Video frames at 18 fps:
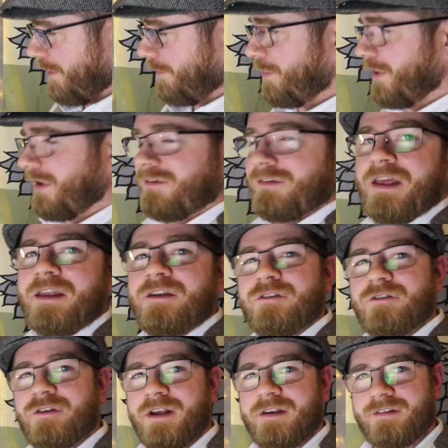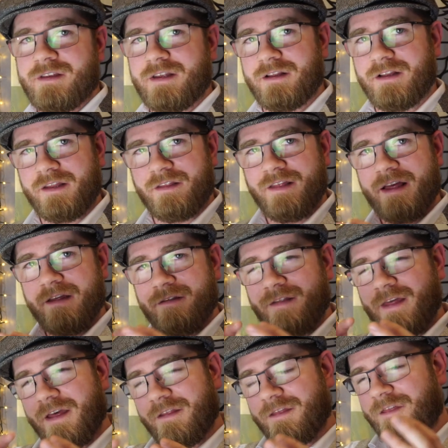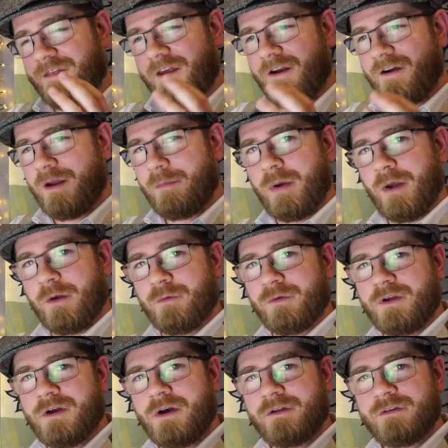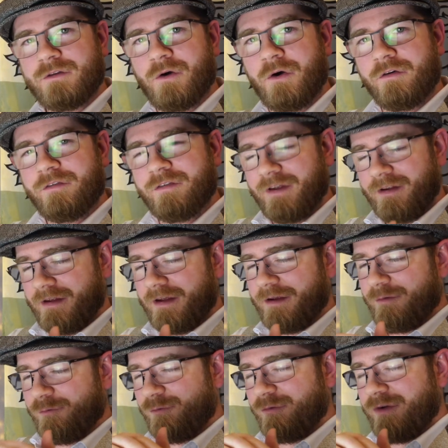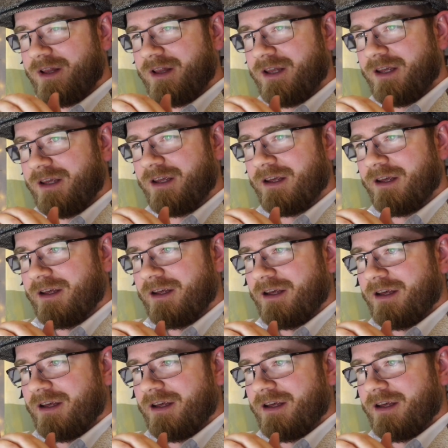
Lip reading: it's interesting, like that £30 cutoff. It really